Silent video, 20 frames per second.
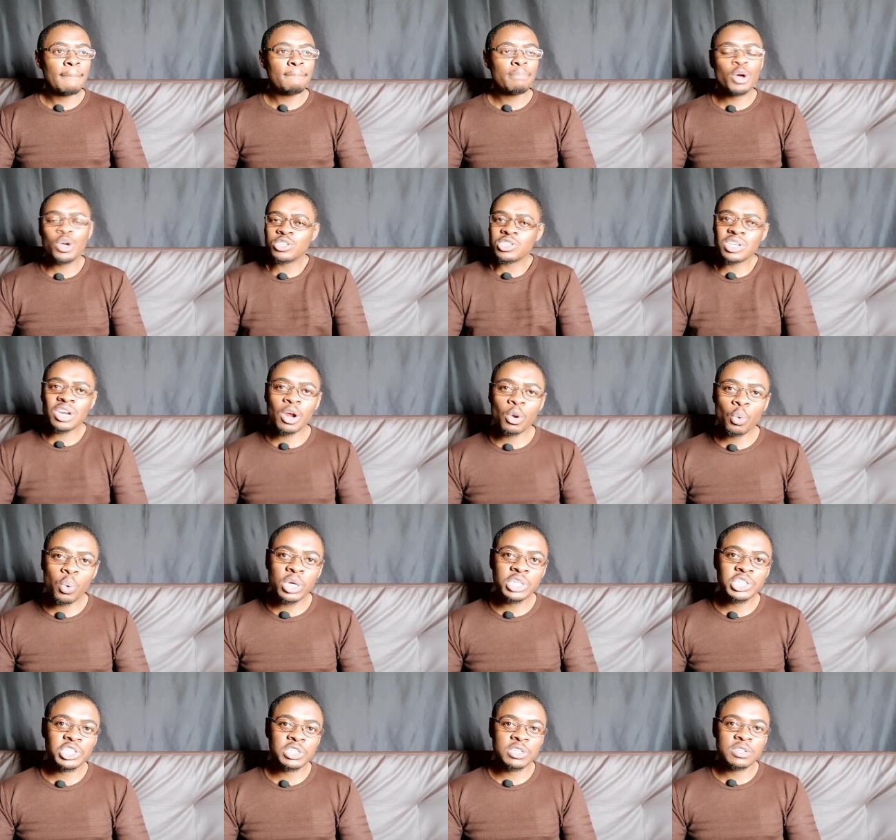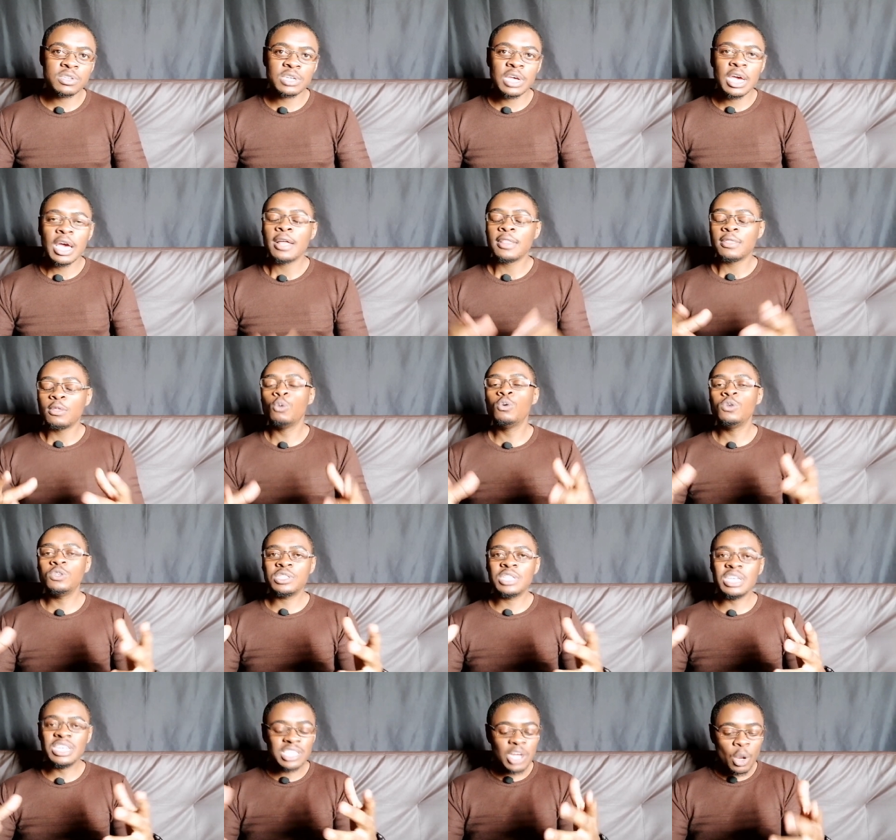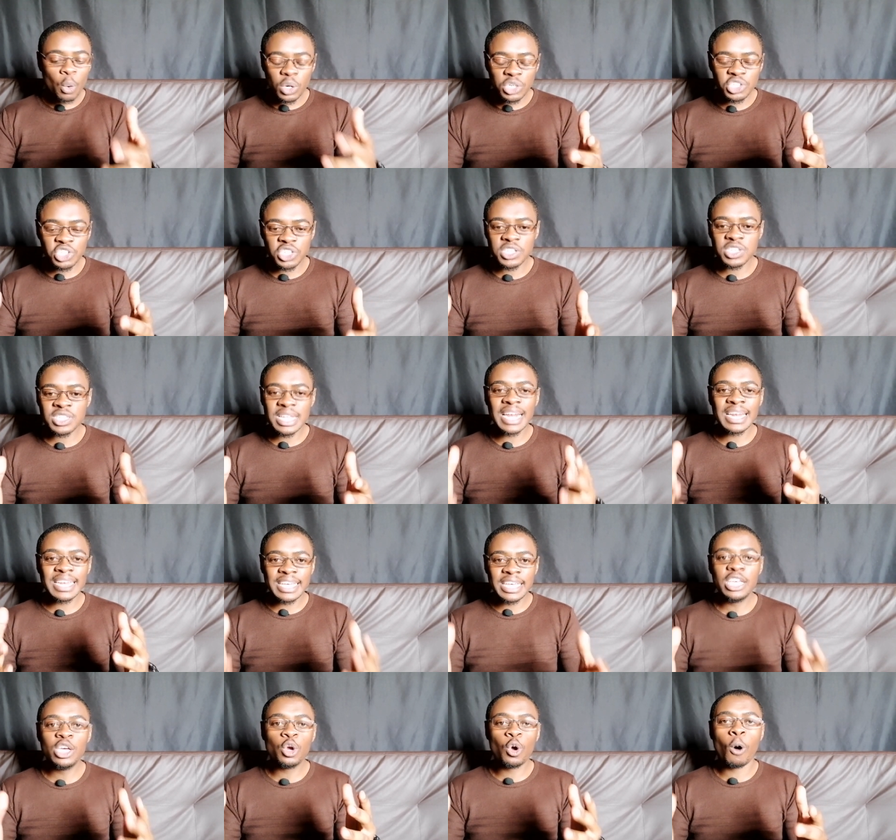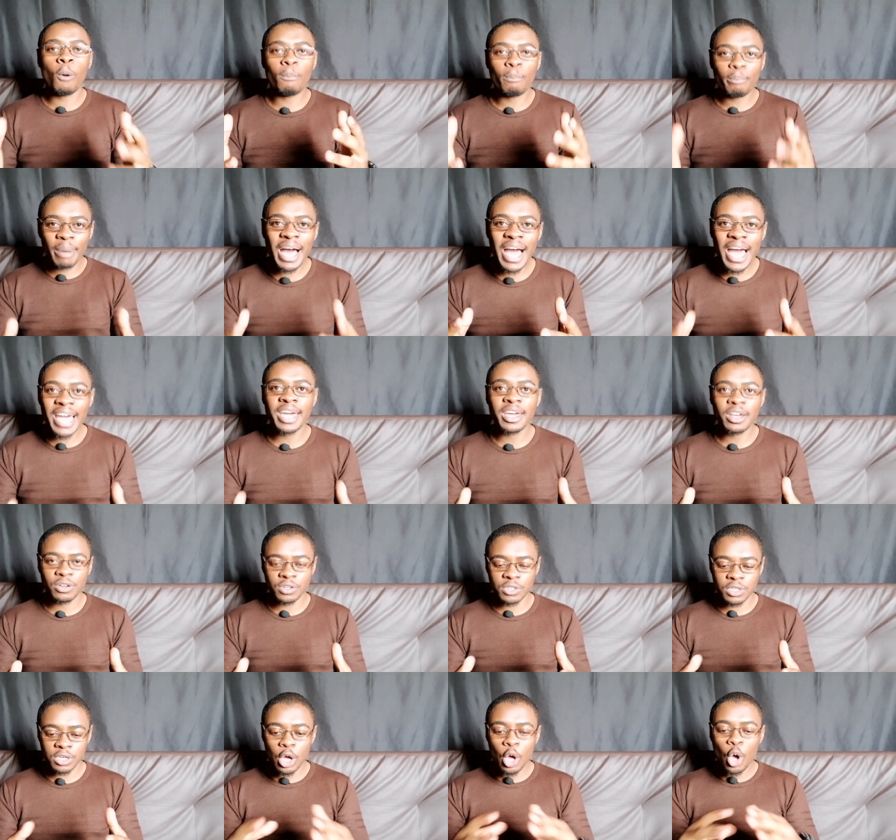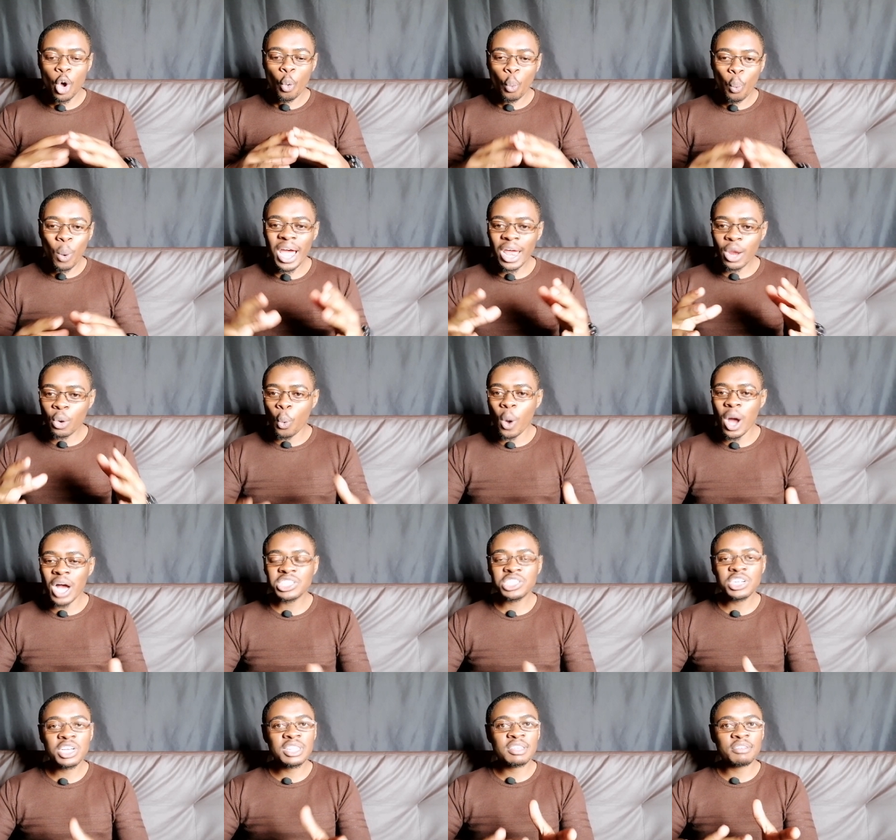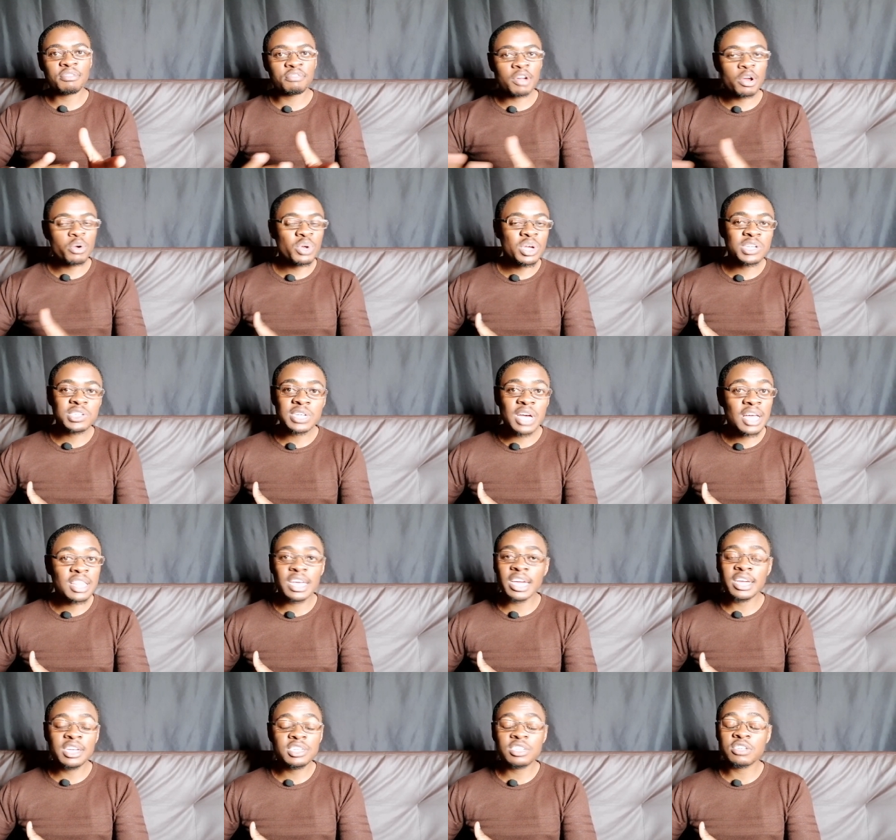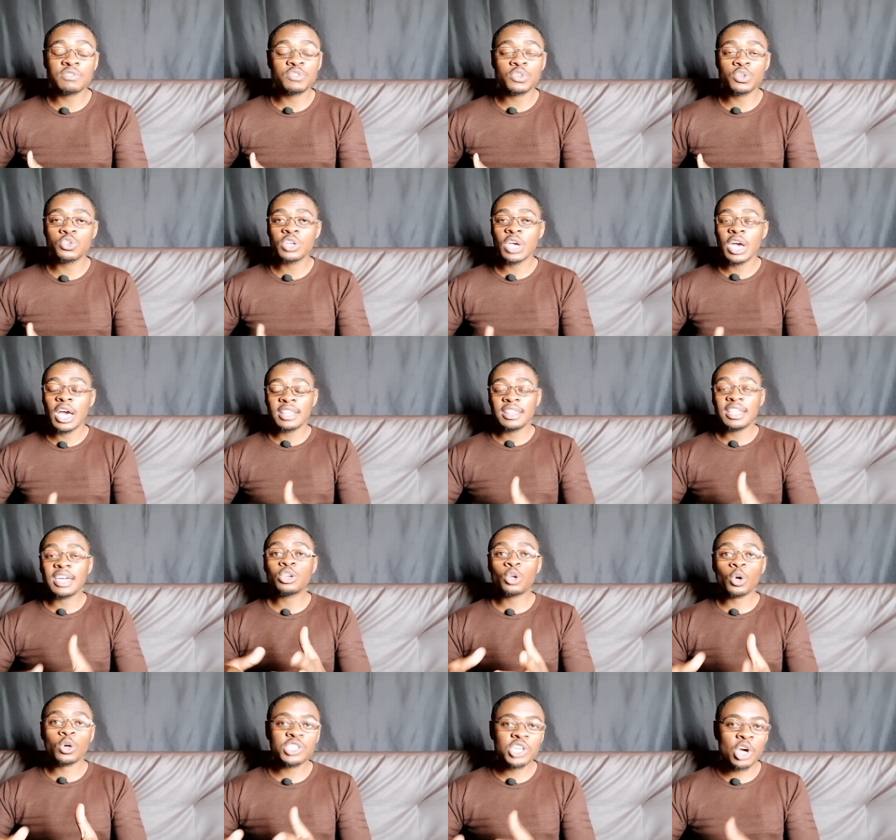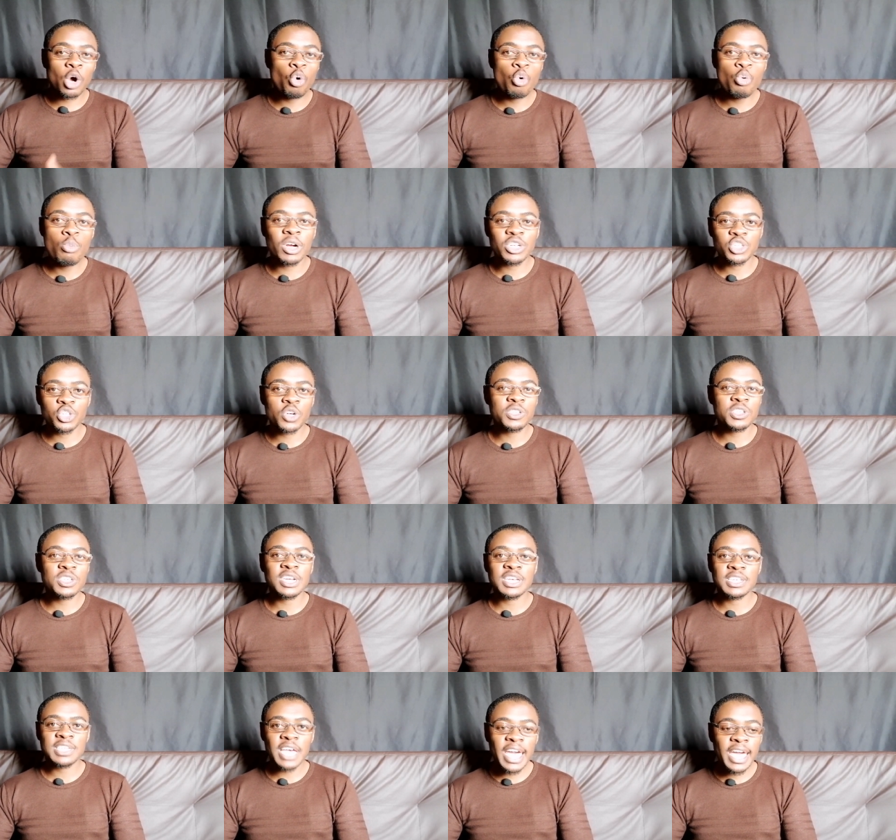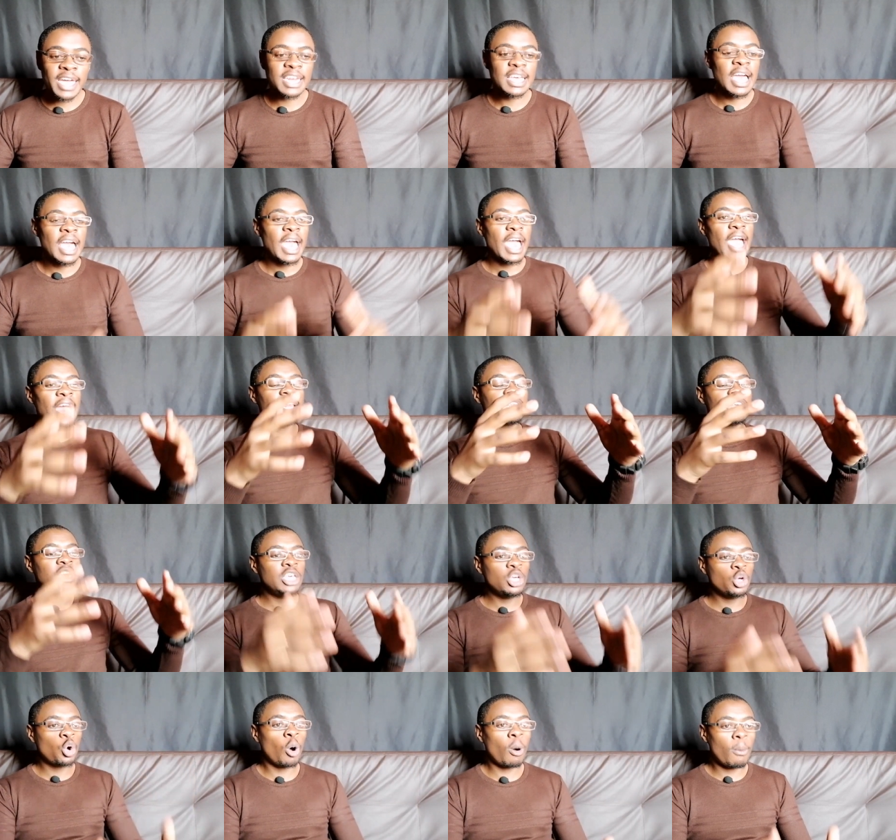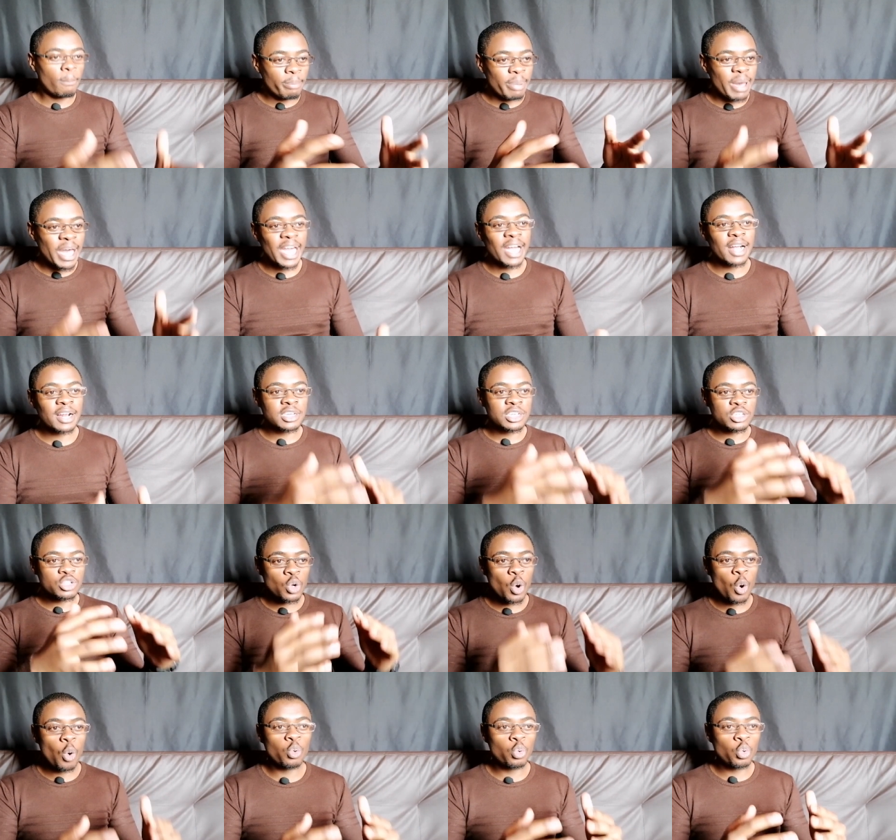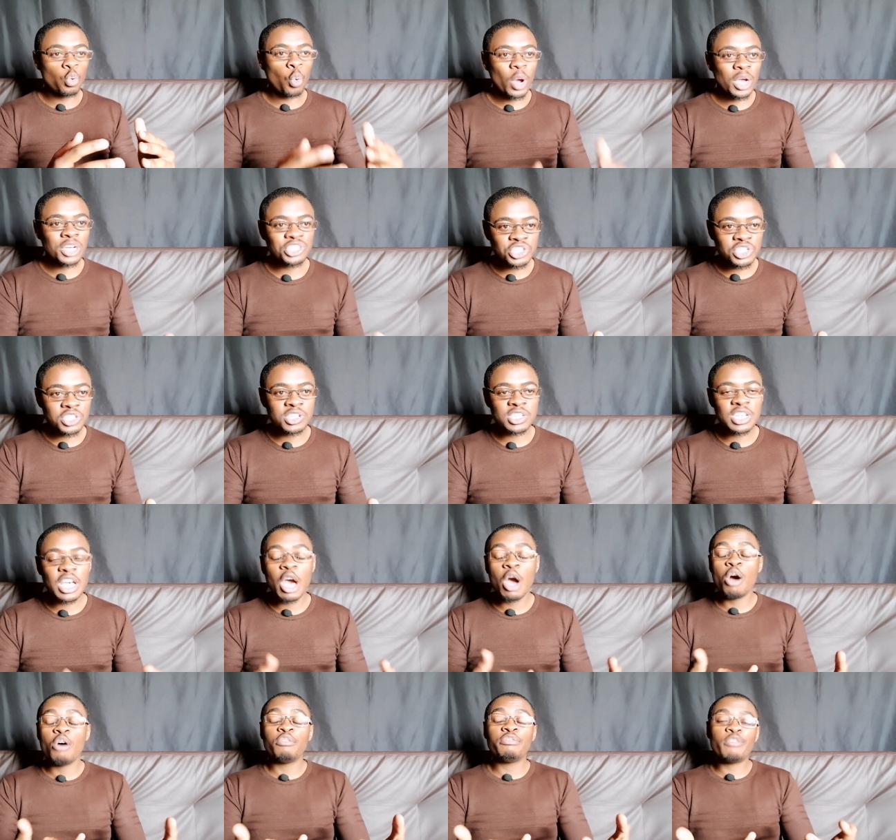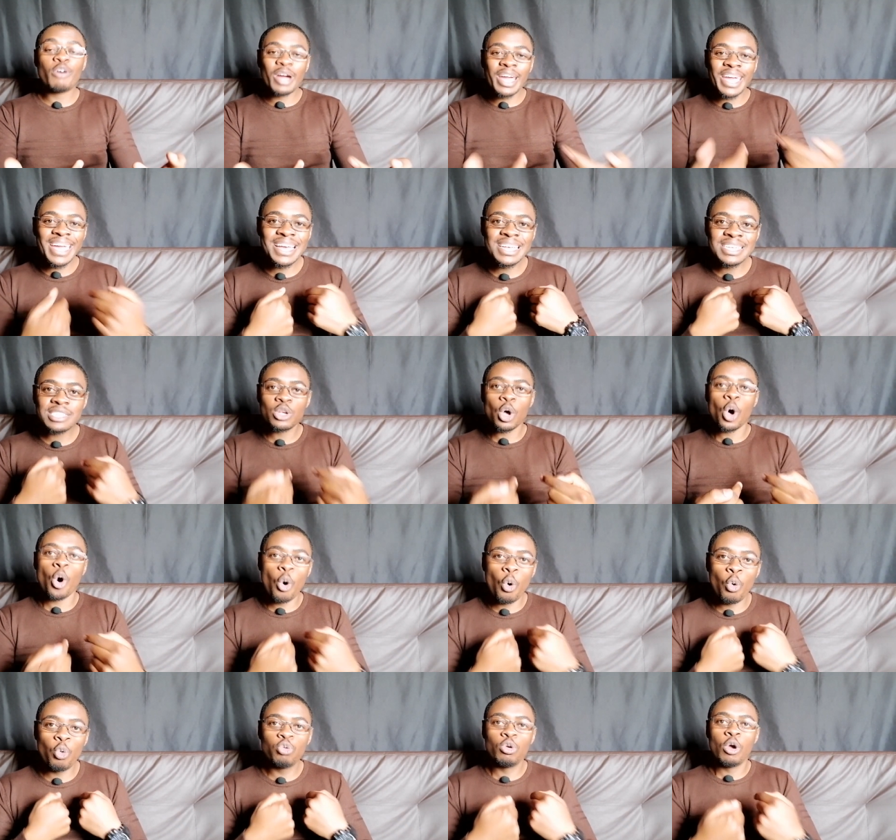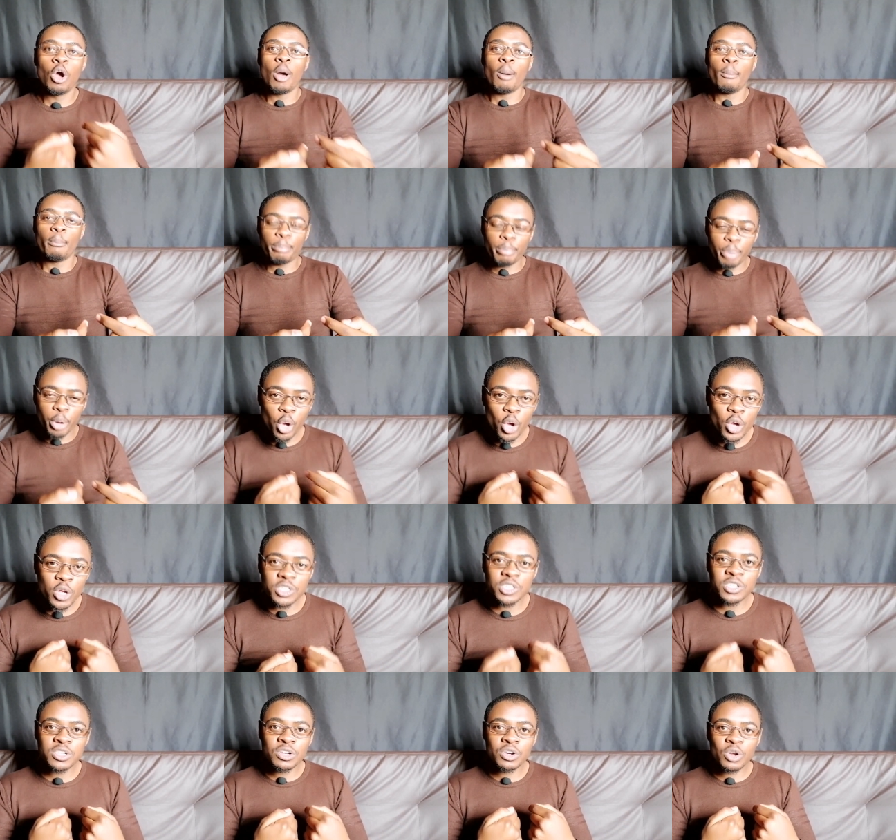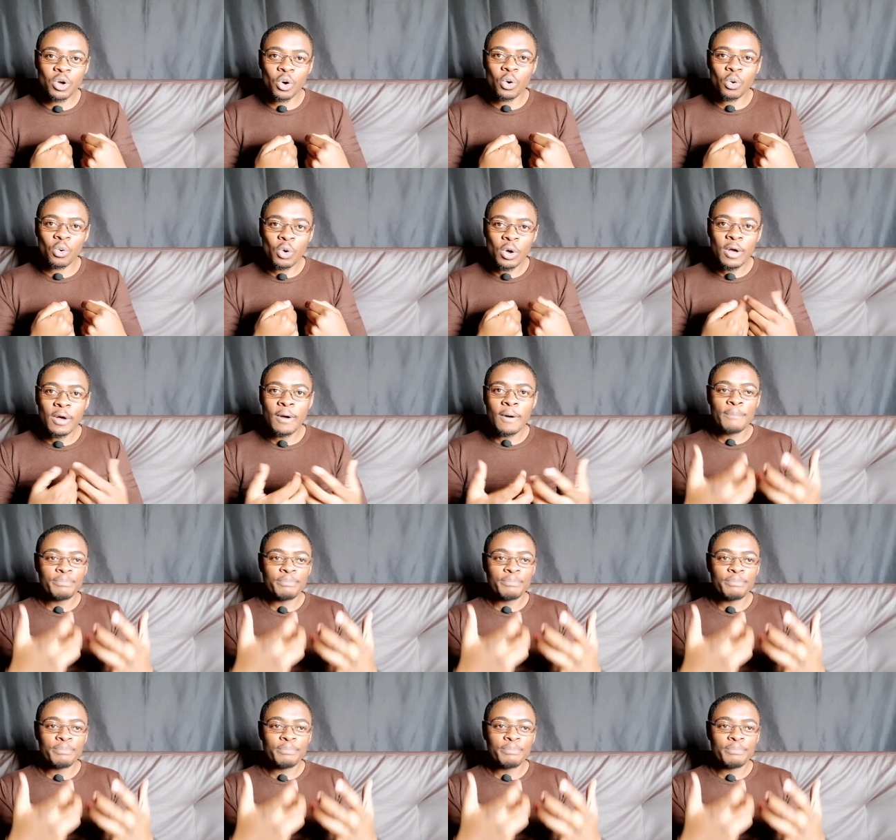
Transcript: personal questions. Those, these are questions that he compiled while watching the various other interviews that Dr. Umar Johnson has had, and he compiled his own questions for his own personal